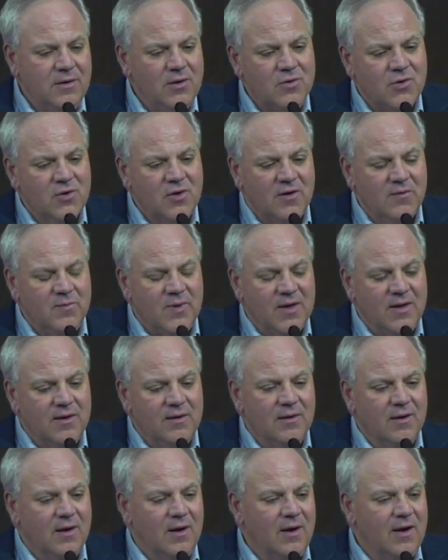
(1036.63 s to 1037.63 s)
you should have
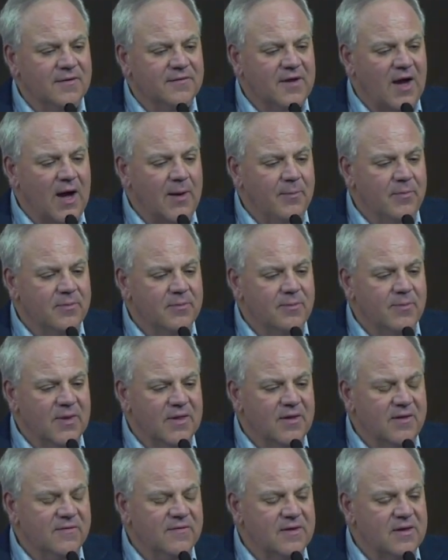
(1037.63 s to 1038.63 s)
been on top of
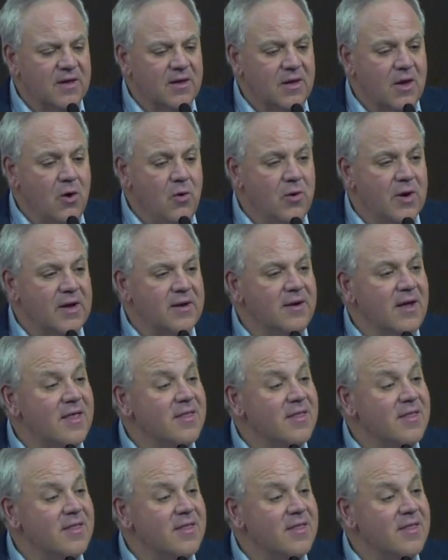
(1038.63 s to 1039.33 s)
this and get going.